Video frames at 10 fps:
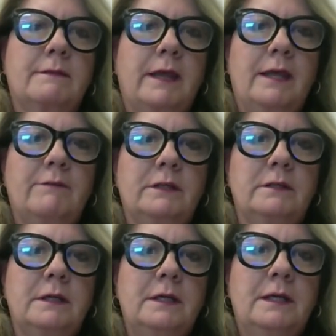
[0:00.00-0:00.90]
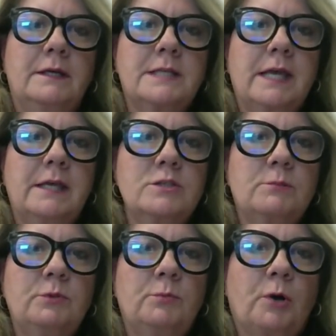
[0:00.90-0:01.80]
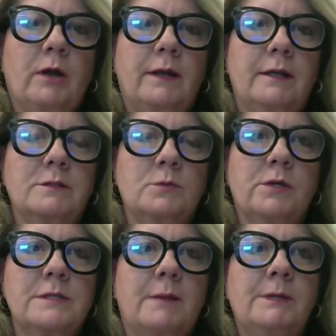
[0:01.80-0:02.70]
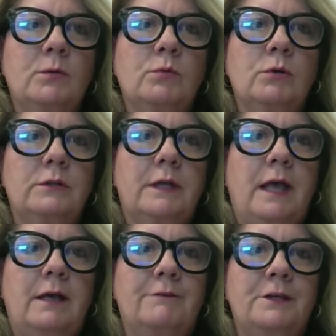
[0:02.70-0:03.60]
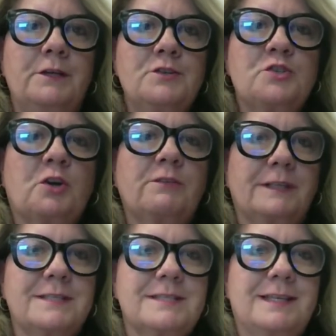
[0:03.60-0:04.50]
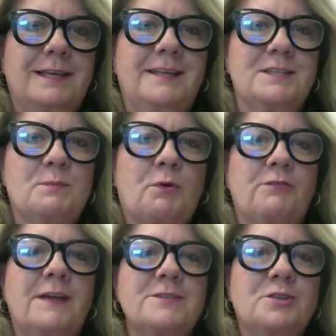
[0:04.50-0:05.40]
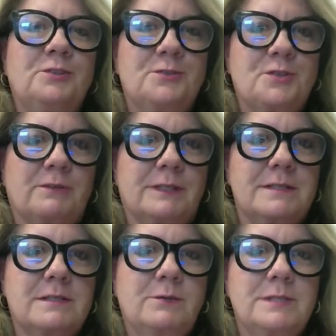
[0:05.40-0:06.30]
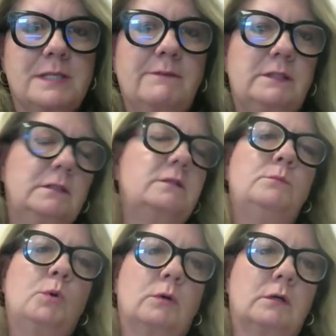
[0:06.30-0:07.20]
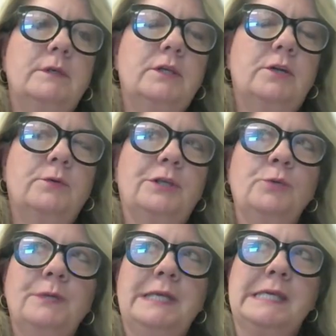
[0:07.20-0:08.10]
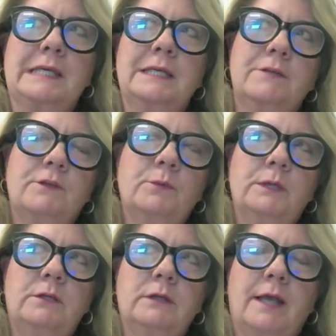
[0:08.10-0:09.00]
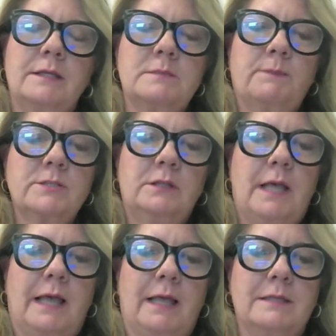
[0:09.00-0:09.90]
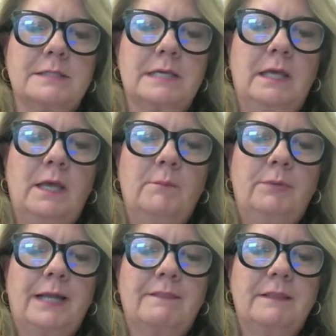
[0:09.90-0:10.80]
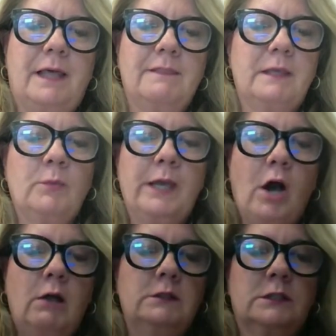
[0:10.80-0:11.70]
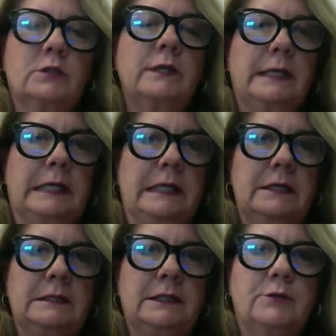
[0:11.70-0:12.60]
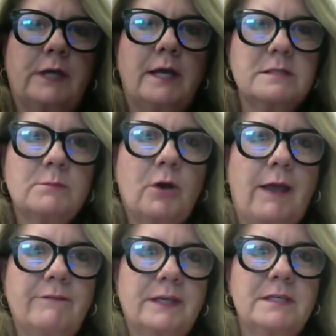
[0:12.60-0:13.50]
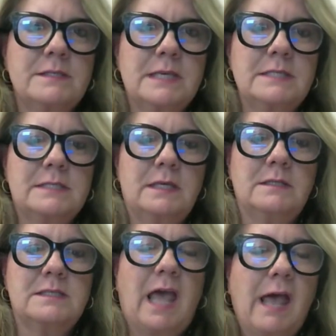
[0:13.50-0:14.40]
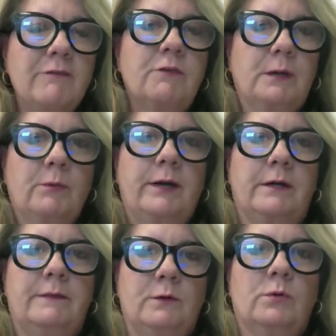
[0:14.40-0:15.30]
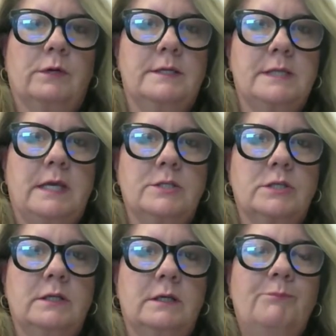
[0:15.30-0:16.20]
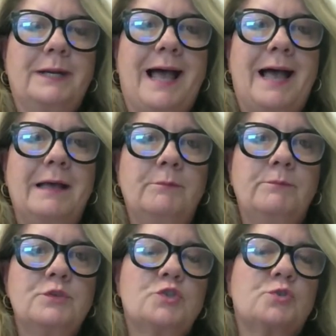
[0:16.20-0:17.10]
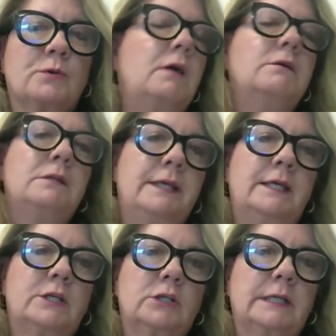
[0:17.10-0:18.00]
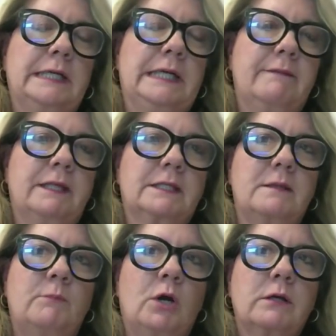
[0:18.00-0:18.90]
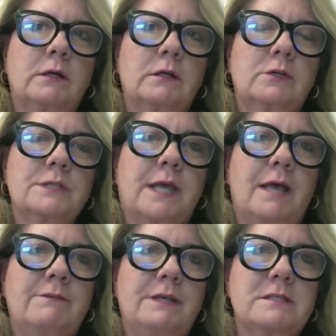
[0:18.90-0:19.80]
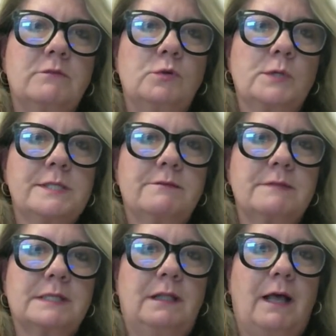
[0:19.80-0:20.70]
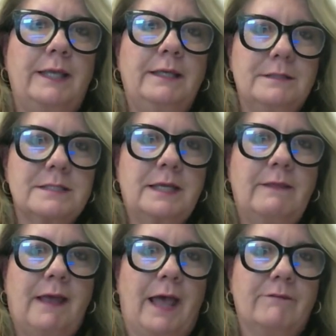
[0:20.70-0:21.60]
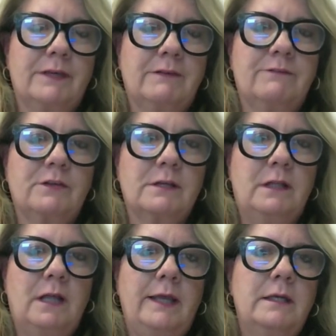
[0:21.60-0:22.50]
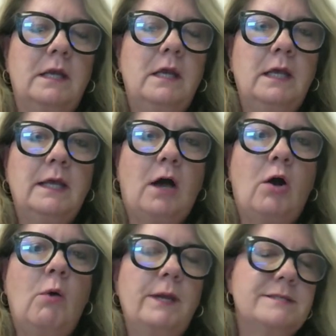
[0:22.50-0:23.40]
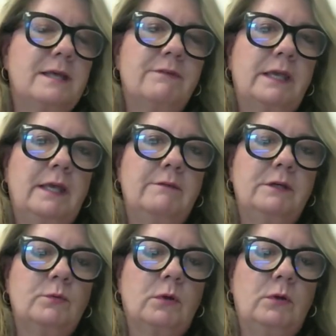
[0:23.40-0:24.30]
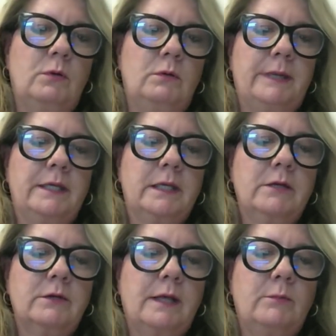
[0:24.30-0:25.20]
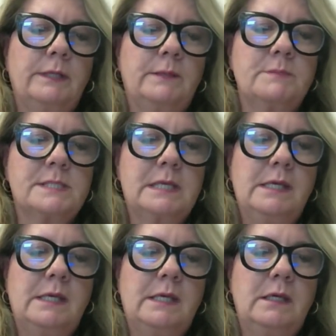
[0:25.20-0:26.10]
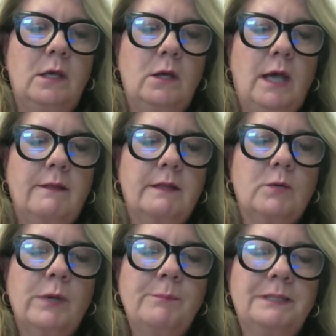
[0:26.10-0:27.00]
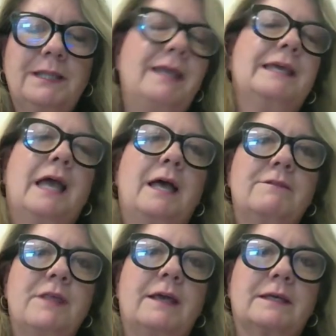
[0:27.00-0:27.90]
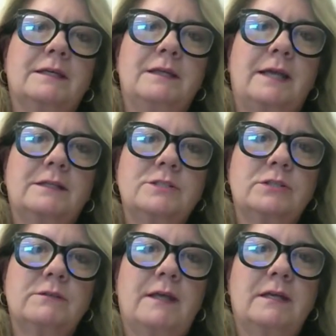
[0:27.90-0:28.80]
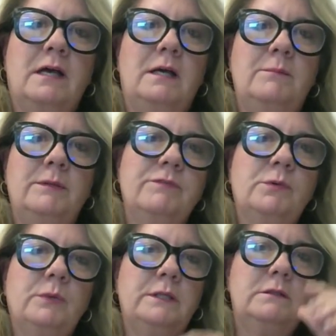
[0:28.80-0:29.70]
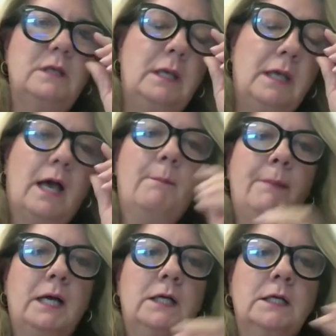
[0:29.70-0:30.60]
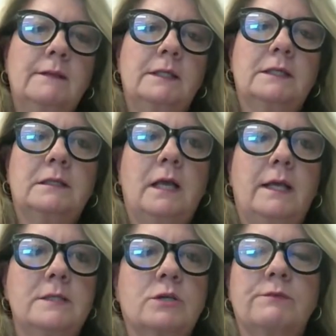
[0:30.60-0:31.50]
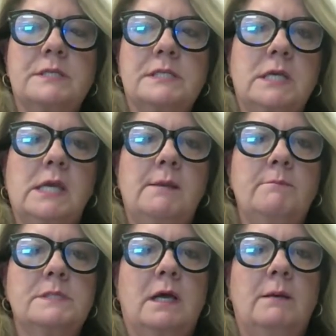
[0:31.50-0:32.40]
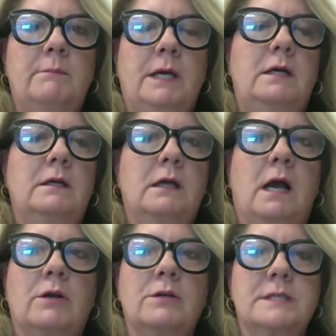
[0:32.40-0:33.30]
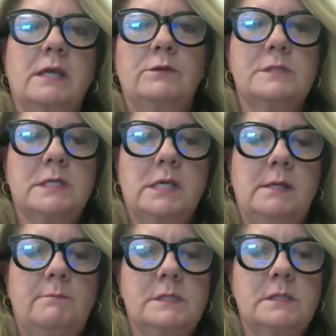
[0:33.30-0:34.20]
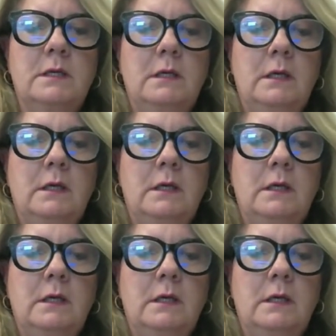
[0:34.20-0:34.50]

They have a tangible product, whereas I'm in a world of service, and it's professional service. So it's even a little more, unique and, if you will, kind of specialized. But I think we all agree, customer advocacy sits everywhere in the organization. But I strongly agree that the marketers, kind of as the voice of the client and the advocate for the client, always have a heavy role. And here at LBMC, I think we play kind of that connector, that hub, if you will, among the client service teams, among our sales teams.